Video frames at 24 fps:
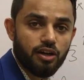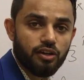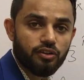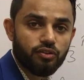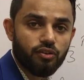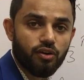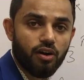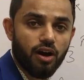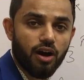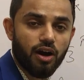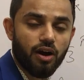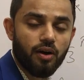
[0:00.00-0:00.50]

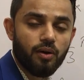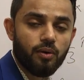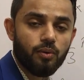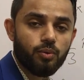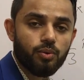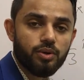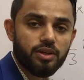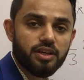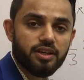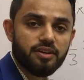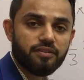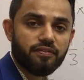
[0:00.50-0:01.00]
So how
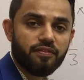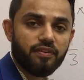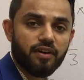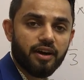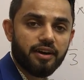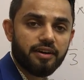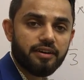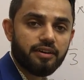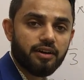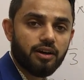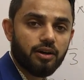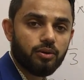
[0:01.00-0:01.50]
we can
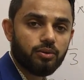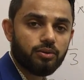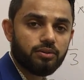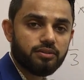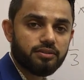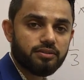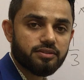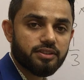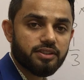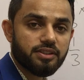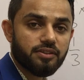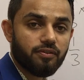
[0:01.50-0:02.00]
find
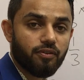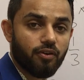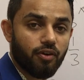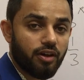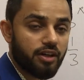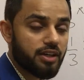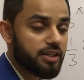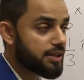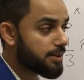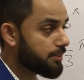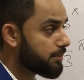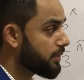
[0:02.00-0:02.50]
out the
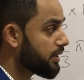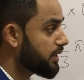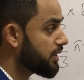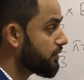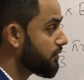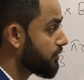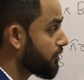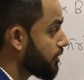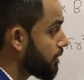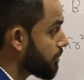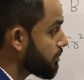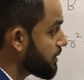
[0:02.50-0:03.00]
volume
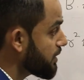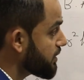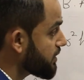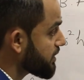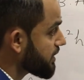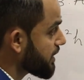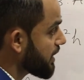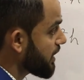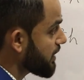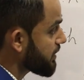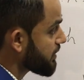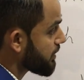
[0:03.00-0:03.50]
from this
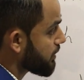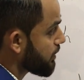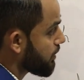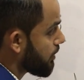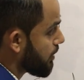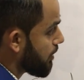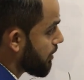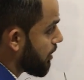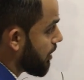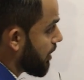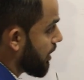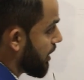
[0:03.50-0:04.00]
case? All